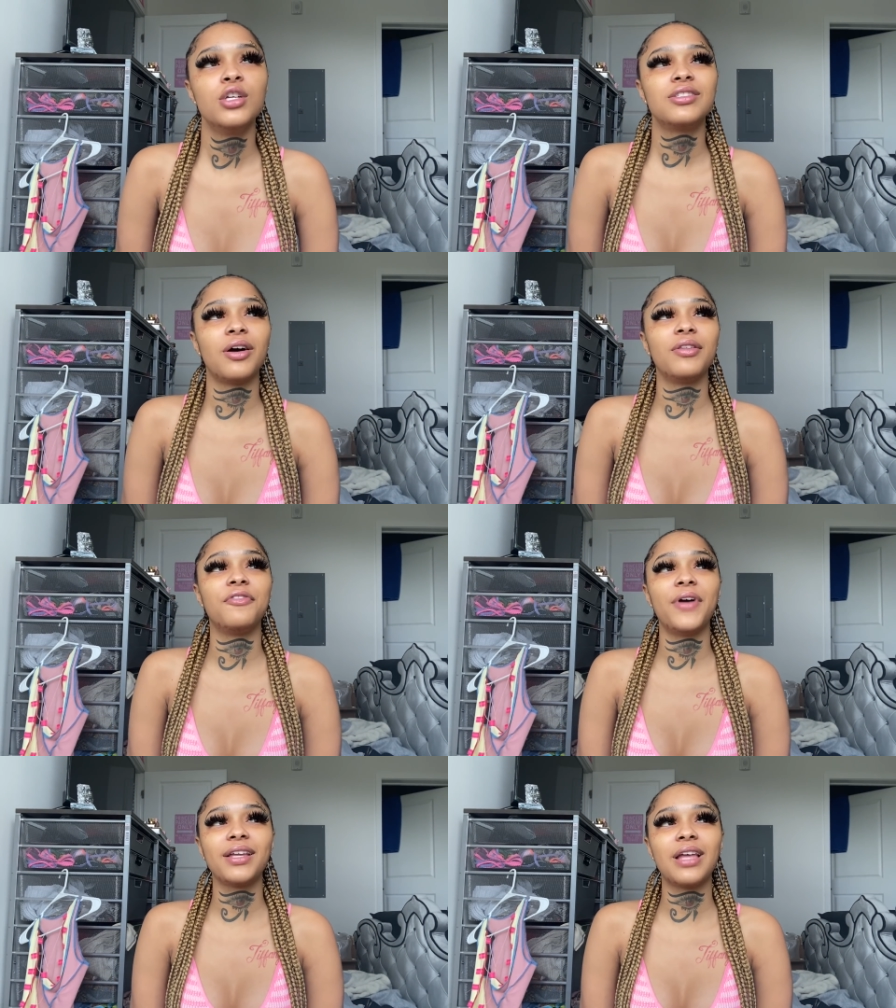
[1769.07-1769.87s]
So the
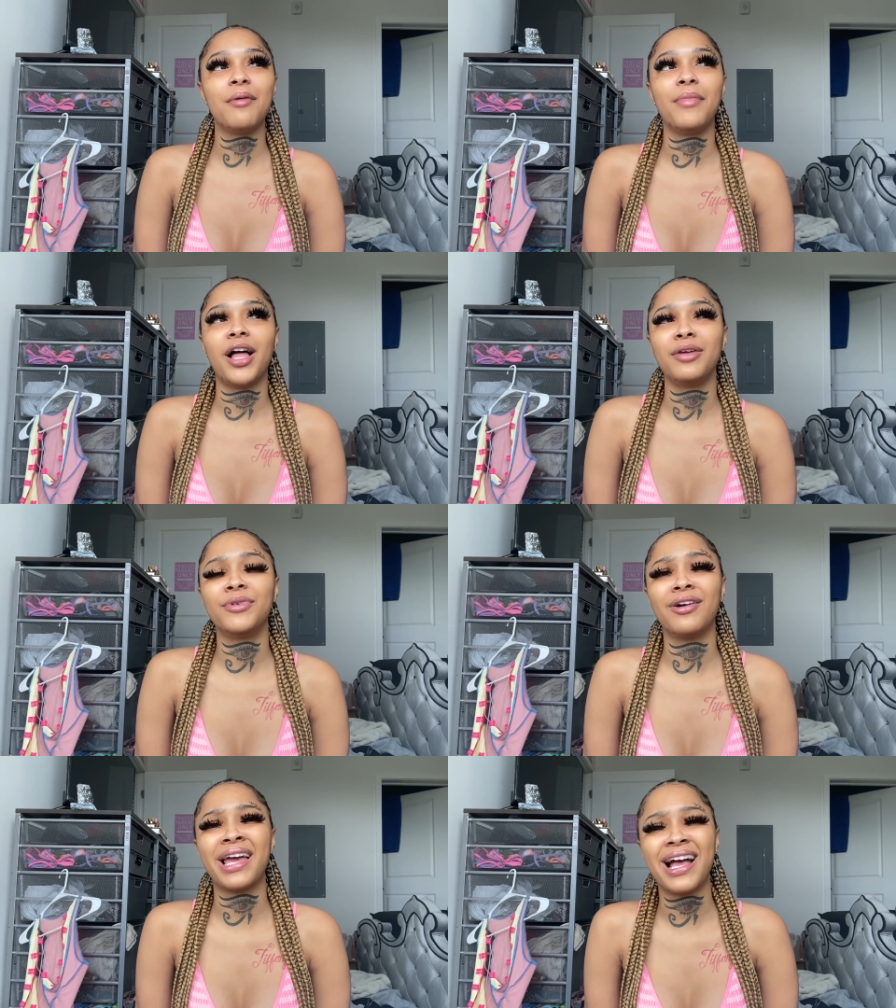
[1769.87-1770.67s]
fact that Molly
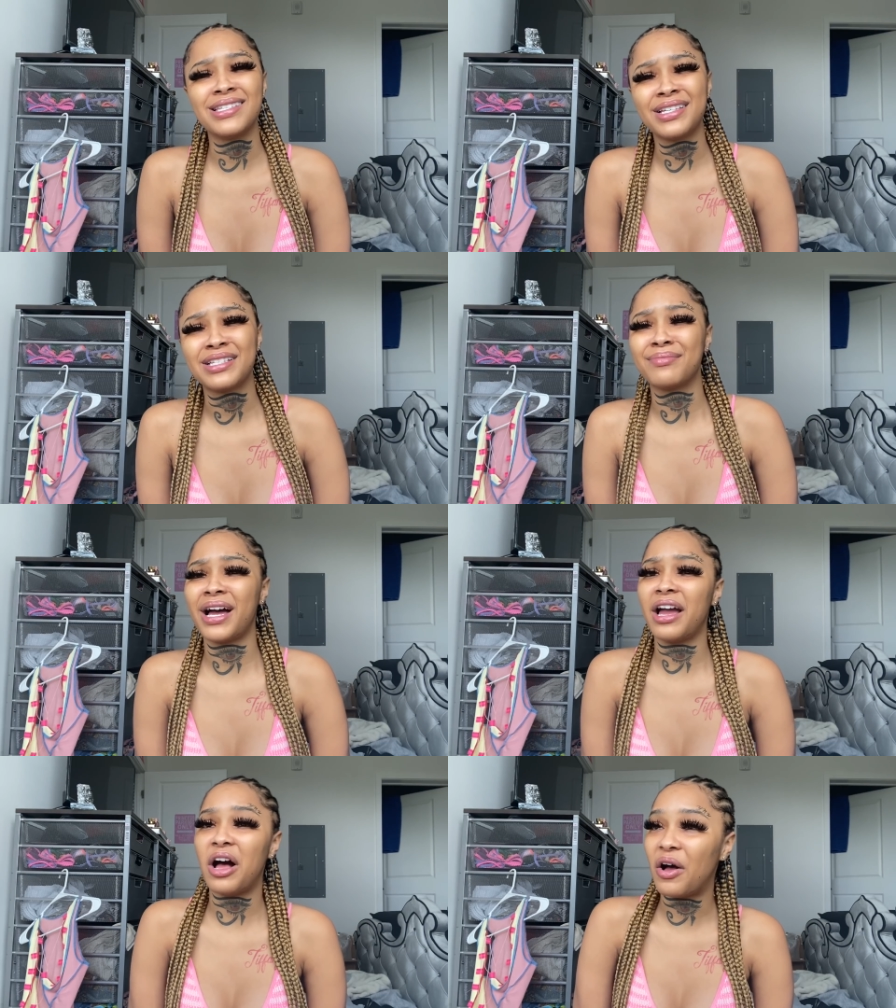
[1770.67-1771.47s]
Road Casting is
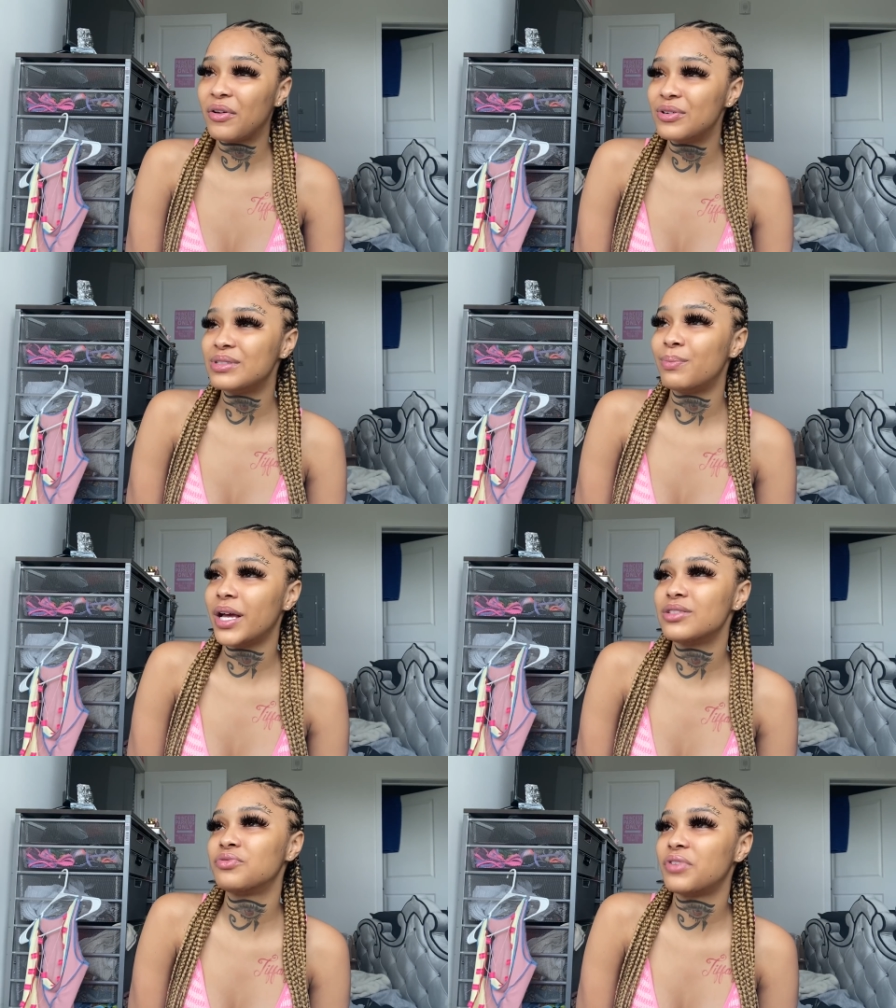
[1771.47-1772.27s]
my uncle's
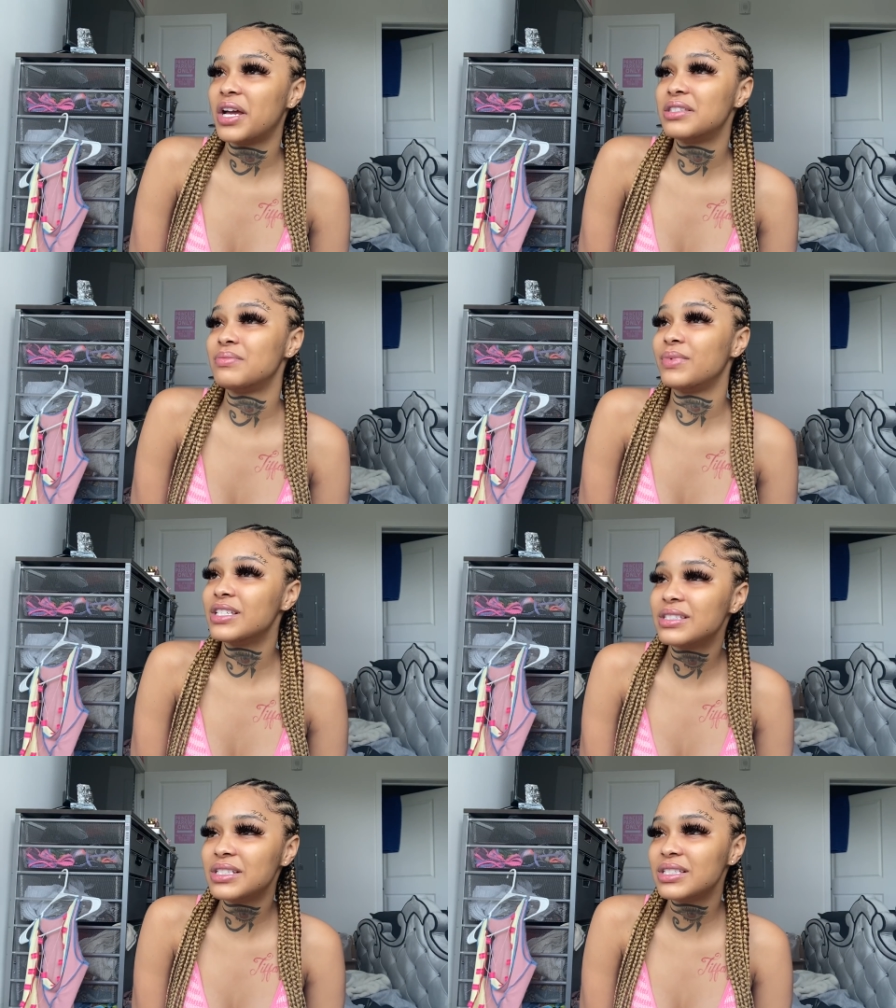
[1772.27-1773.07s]
best friend's
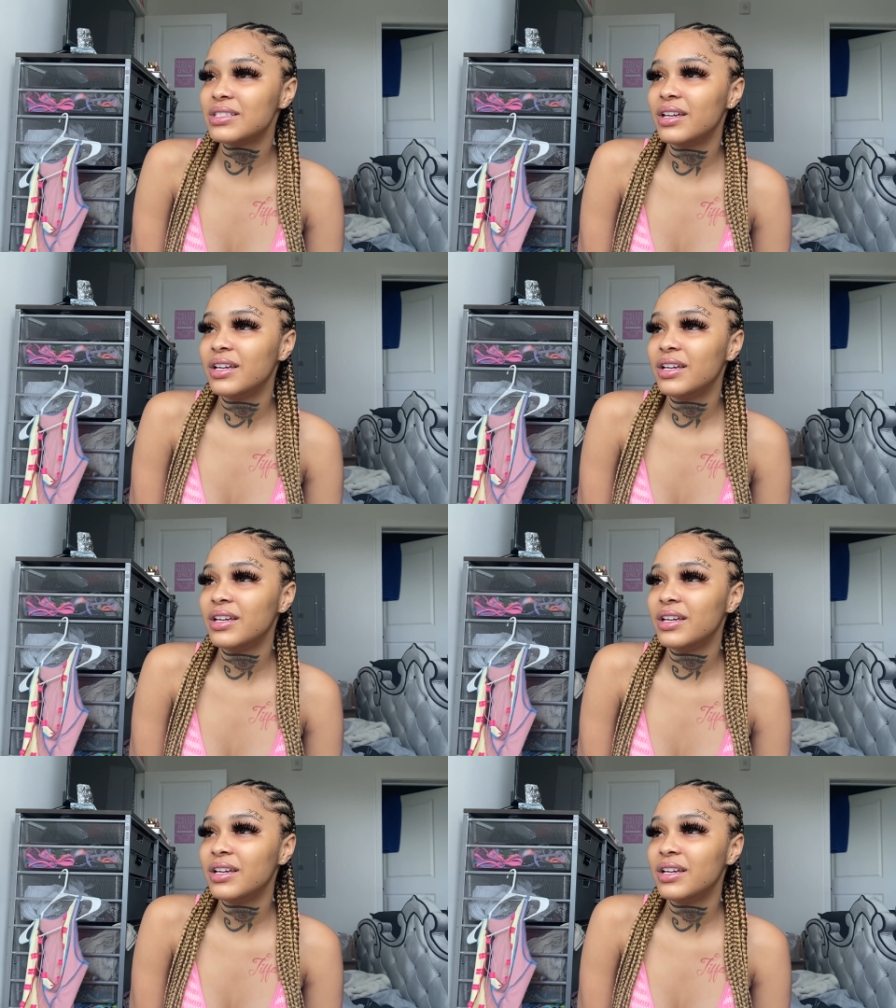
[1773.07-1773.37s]
business,